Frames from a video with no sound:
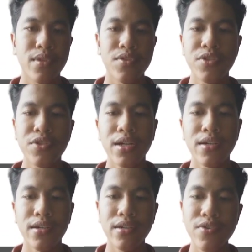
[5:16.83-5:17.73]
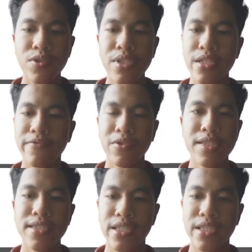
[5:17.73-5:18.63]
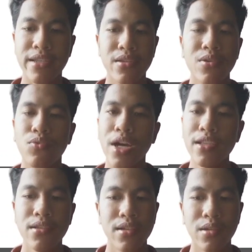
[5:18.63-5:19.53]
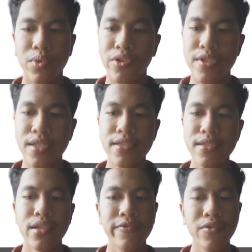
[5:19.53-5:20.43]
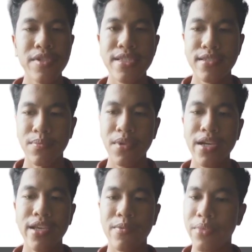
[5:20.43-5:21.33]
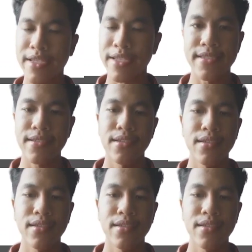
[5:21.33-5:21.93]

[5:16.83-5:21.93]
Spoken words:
So, a consumer's influence demand, while a producer's influence supply and prices.